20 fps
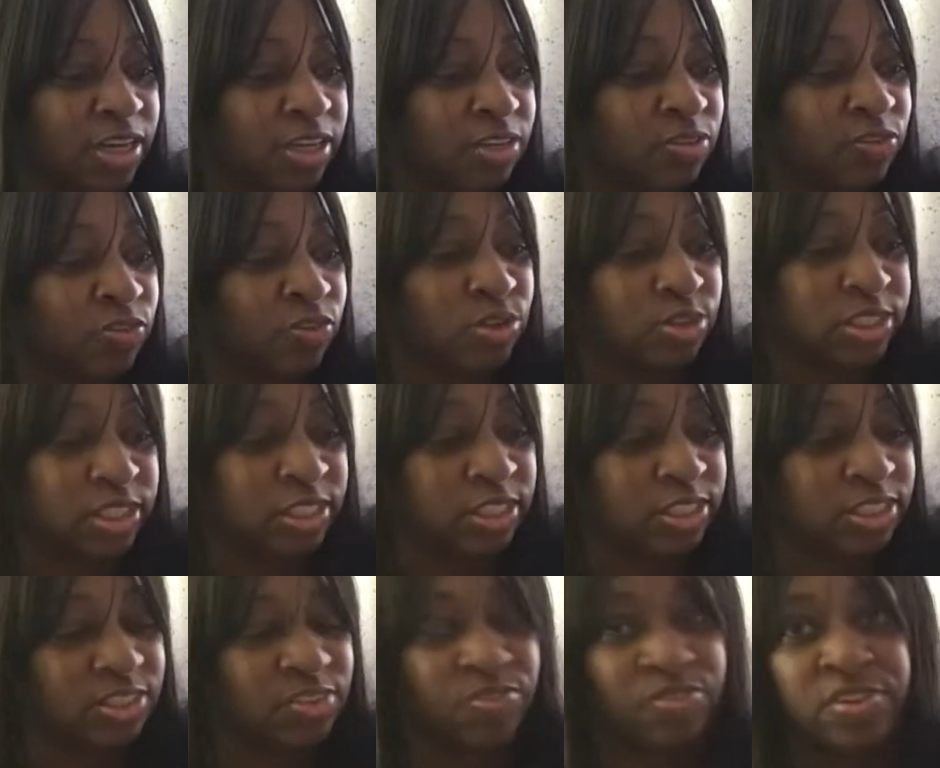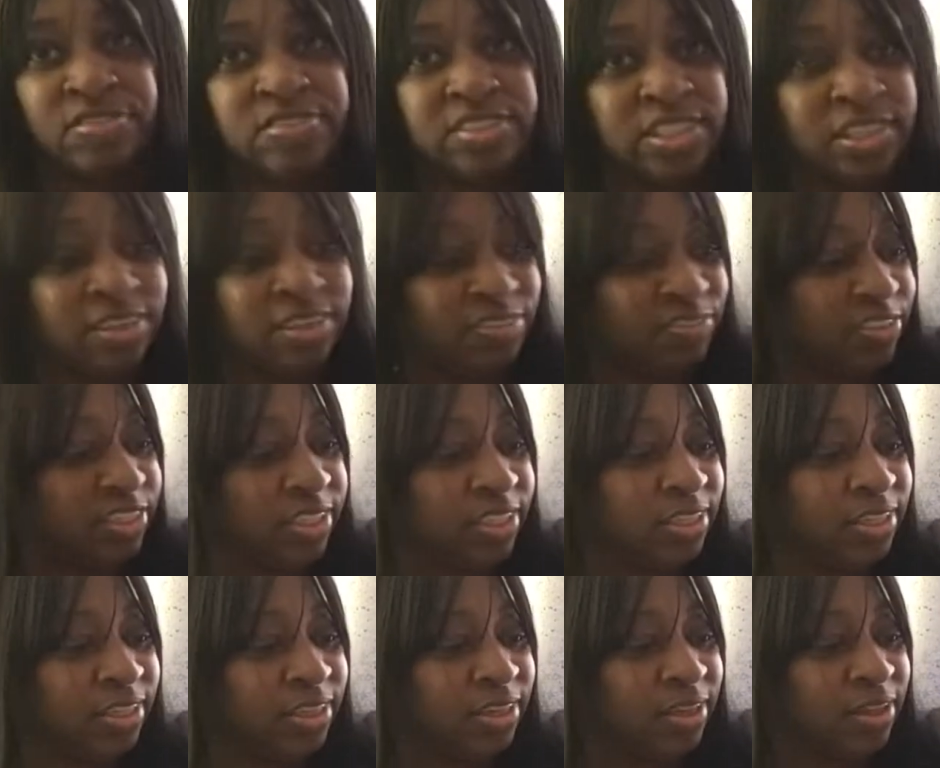voltage
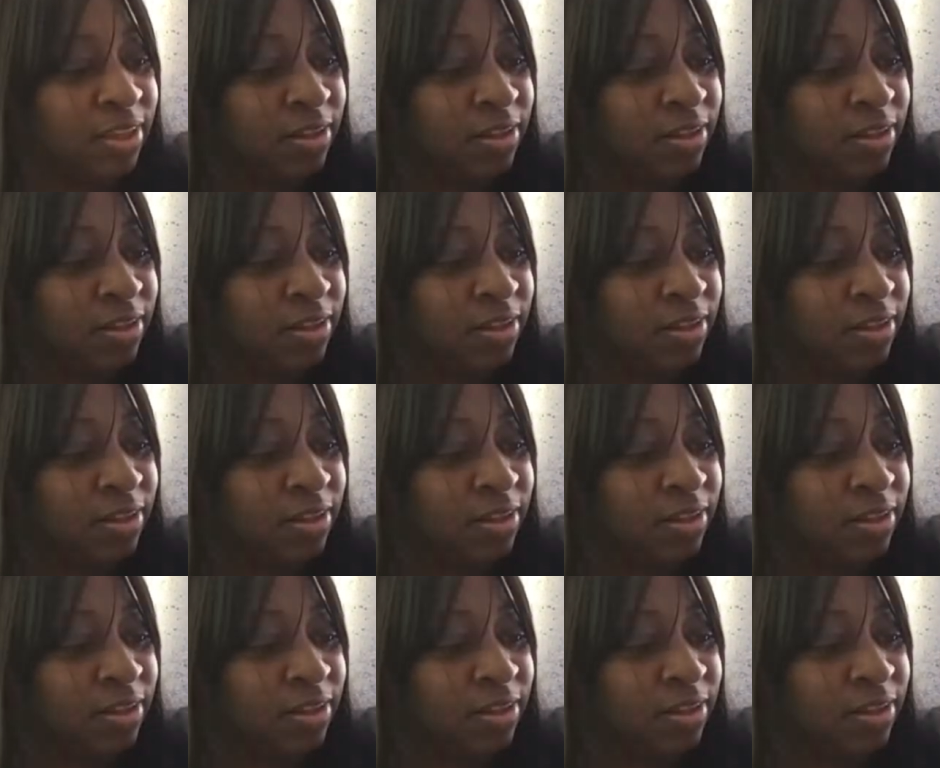15V.